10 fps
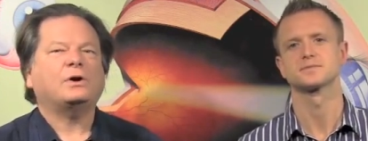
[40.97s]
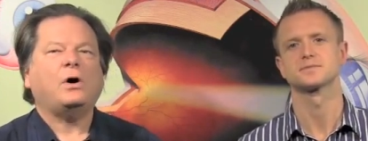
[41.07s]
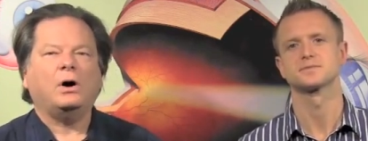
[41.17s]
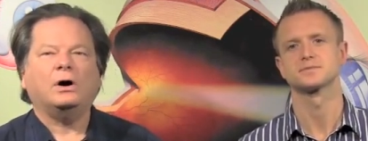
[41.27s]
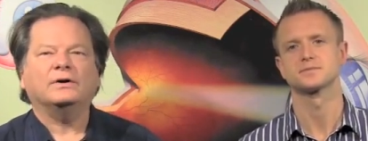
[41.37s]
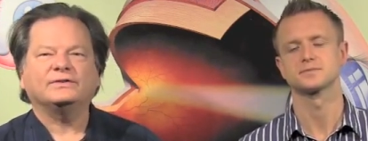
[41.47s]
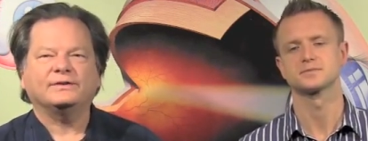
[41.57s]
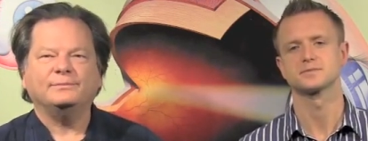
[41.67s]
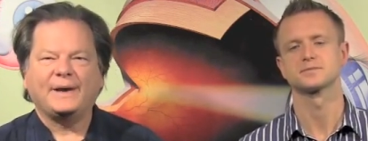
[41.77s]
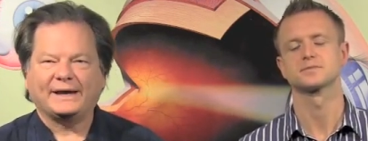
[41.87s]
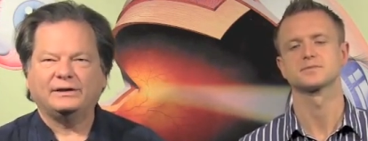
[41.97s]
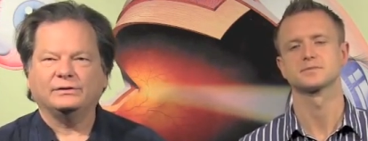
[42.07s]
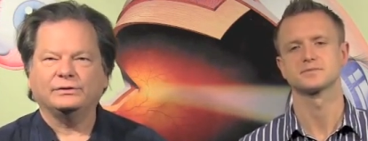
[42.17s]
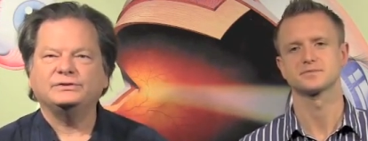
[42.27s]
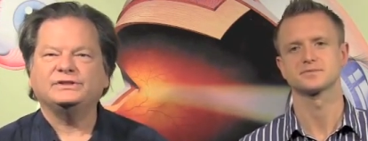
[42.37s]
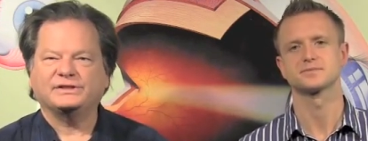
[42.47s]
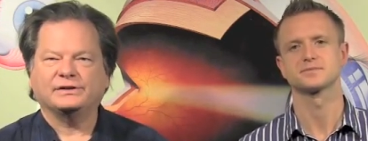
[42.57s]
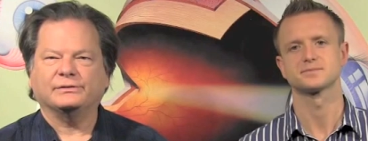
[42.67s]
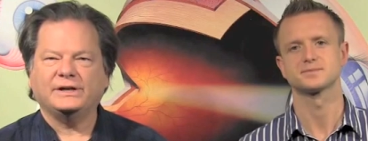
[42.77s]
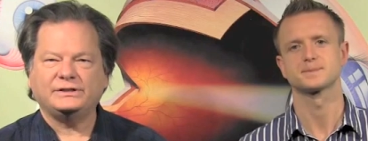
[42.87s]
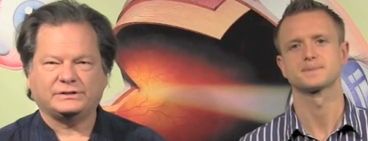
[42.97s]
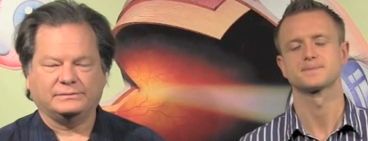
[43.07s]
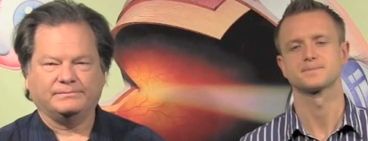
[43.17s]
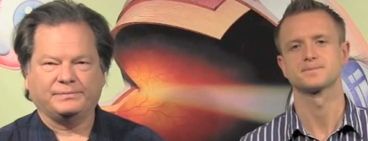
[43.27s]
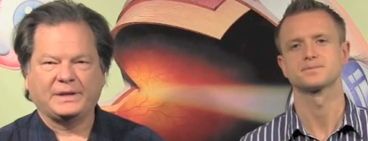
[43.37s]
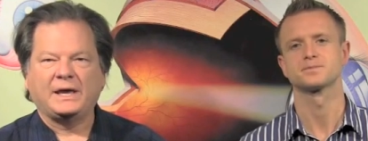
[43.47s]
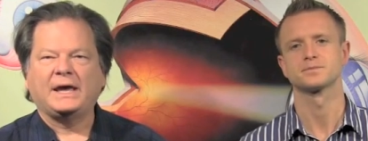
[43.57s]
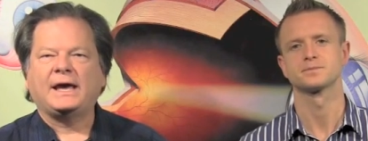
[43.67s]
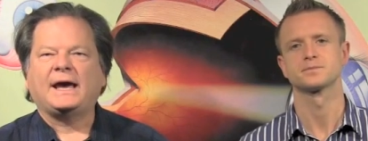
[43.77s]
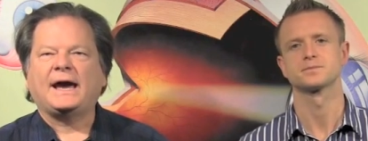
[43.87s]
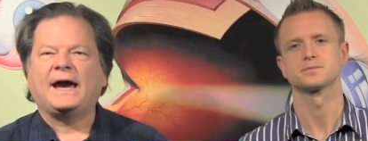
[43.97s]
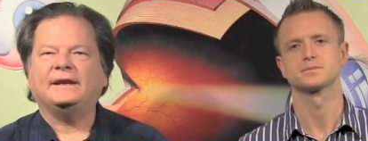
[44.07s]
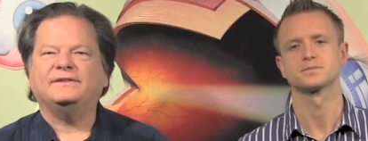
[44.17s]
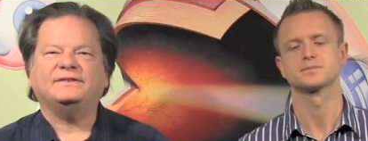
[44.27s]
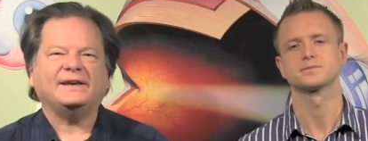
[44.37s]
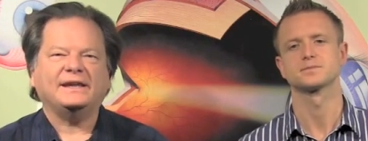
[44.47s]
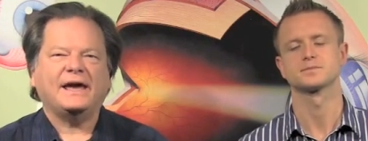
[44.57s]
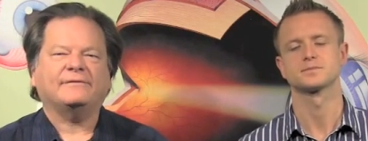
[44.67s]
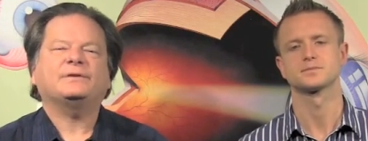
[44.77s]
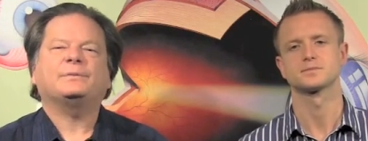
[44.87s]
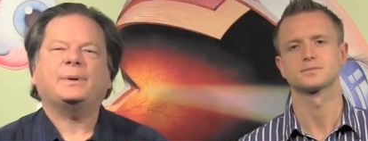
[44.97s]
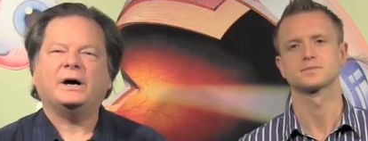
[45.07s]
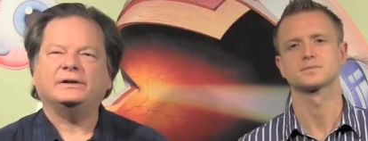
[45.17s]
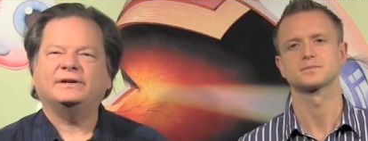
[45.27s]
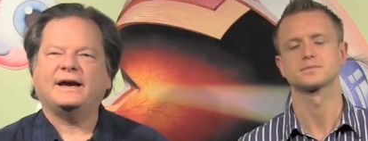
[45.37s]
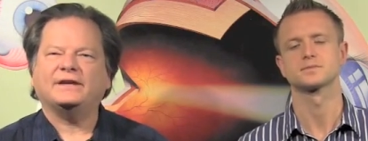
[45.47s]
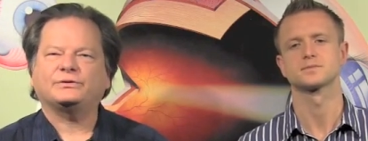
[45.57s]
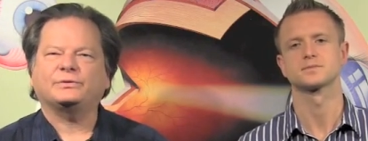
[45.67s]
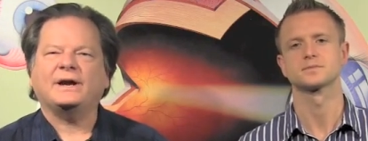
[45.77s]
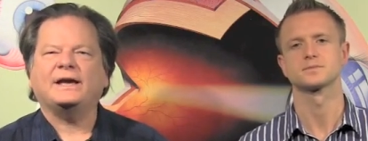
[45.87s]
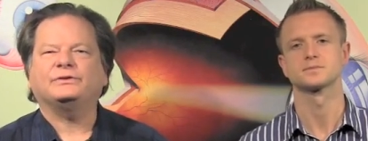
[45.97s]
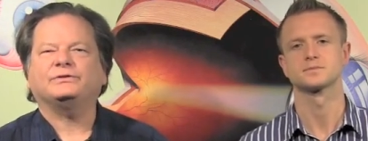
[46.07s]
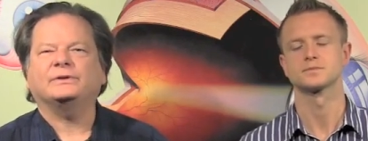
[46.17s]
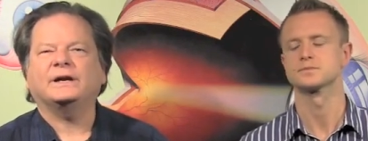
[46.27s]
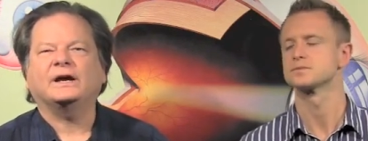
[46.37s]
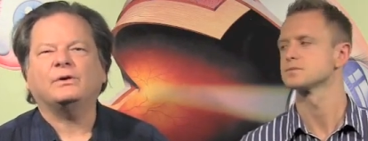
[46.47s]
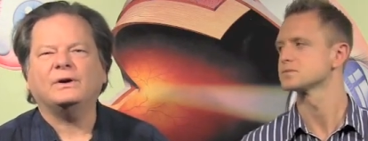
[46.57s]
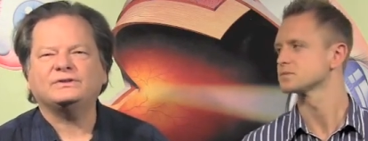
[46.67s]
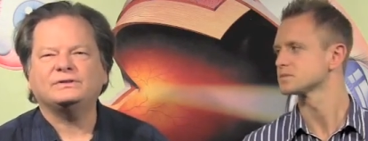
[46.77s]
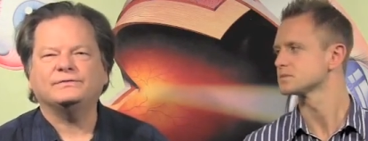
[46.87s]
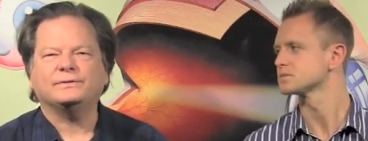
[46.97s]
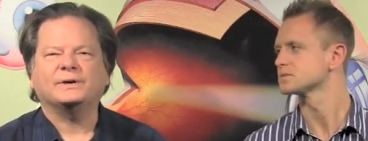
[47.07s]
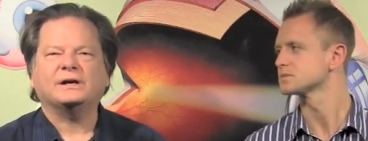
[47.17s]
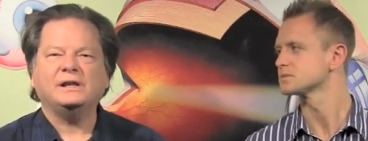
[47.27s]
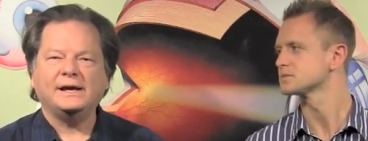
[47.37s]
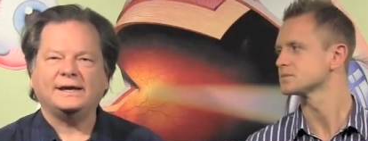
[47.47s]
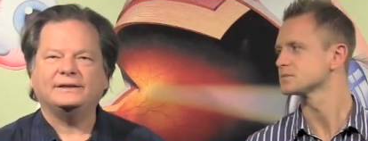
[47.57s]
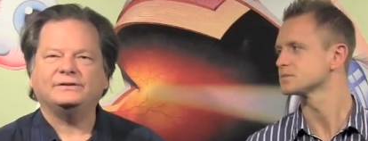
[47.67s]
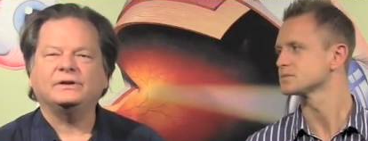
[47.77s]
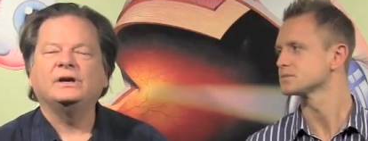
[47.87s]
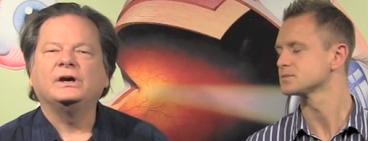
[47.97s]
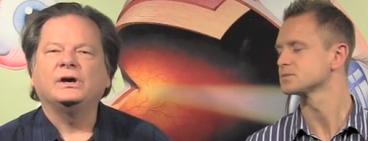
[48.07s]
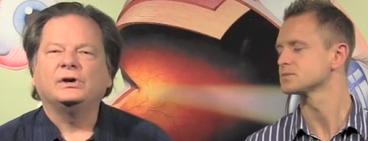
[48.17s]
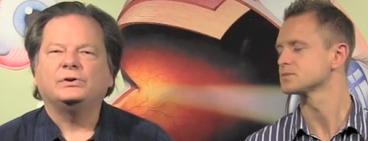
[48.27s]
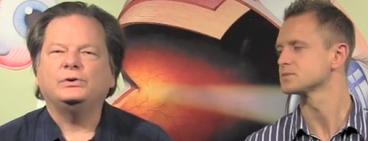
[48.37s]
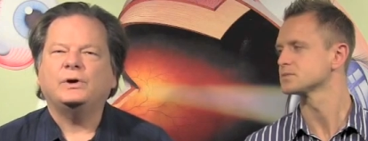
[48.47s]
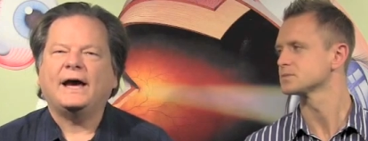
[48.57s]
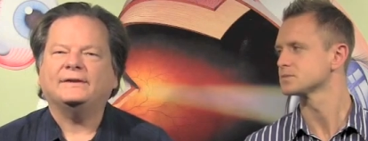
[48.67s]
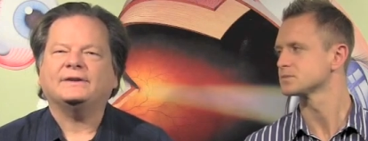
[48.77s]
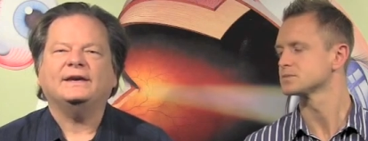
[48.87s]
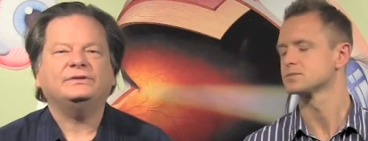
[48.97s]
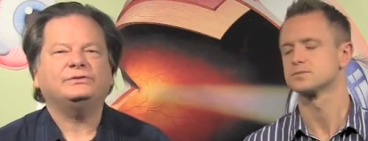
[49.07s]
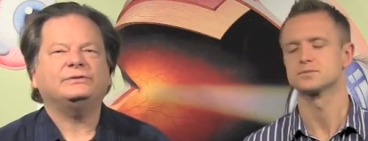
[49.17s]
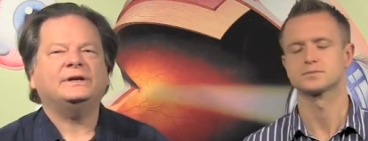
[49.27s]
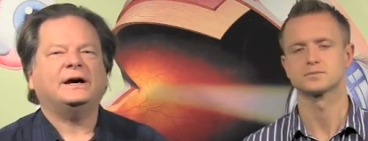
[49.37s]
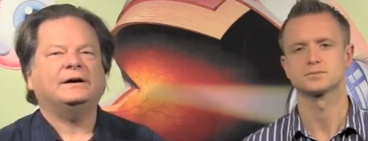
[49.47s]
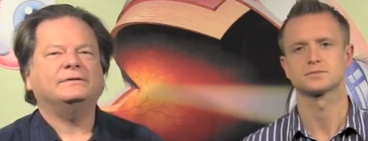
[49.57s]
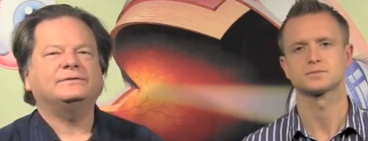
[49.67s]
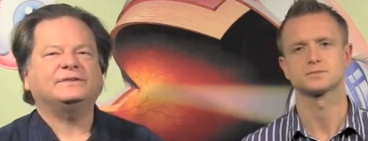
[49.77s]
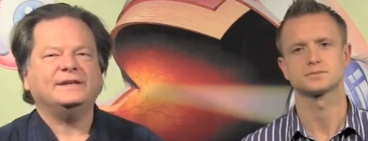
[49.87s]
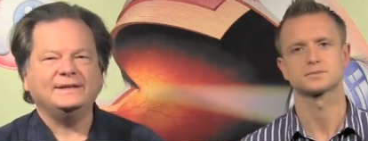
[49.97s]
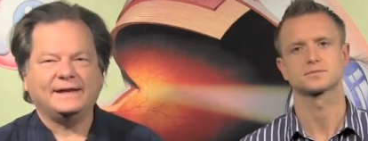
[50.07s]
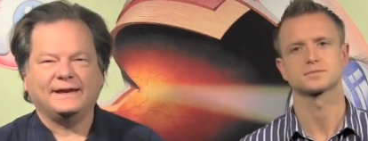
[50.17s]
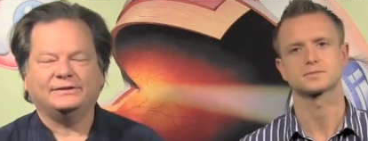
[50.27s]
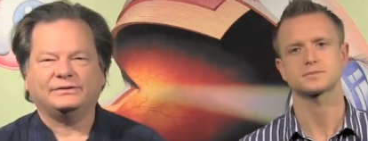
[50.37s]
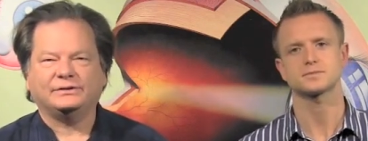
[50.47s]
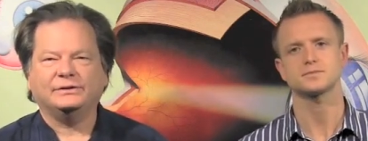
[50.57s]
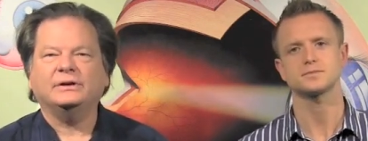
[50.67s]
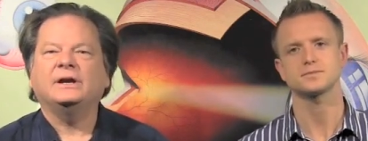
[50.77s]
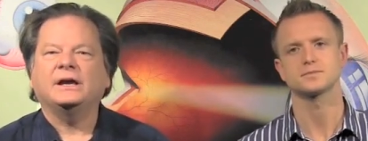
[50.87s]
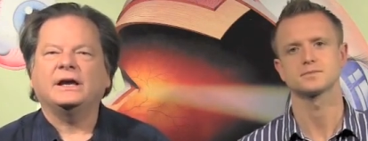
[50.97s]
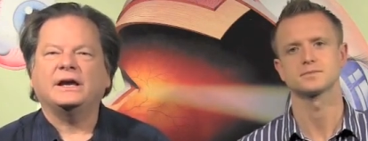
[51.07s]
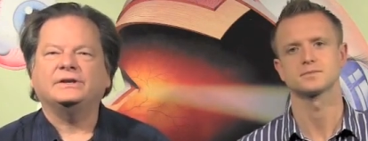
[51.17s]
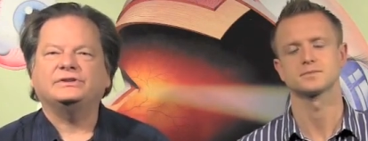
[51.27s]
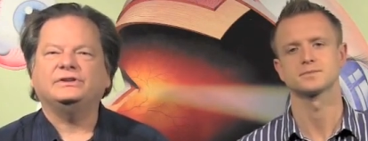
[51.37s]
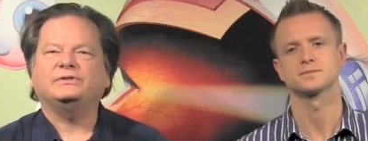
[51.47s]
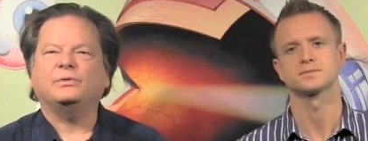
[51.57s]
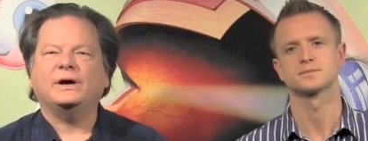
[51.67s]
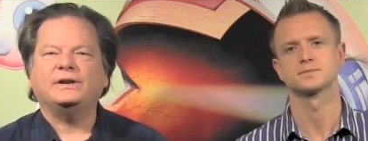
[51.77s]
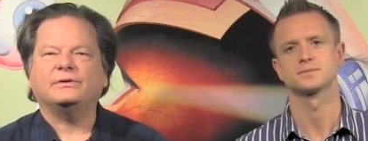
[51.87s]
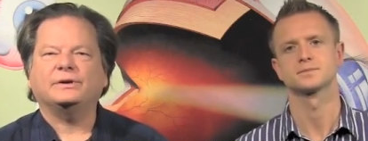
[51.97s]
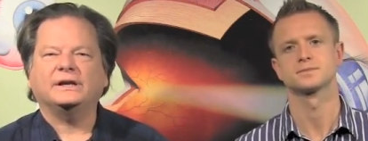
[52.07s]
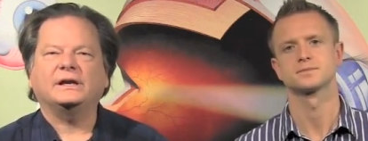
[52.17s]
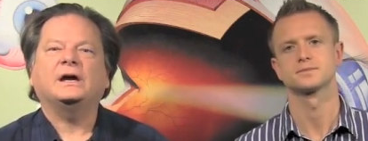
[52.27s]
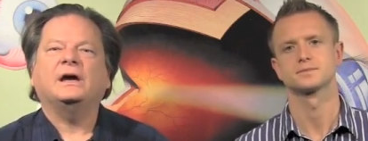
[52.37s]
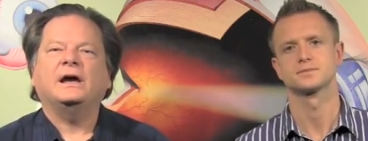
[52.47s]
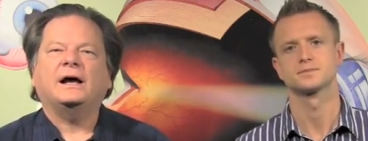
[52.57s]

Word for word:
Speaker 1: the cause of macular degeneration? And in the second half of the podcast, we're answering a question from a client who has a history of skin cancer, and she's wondering,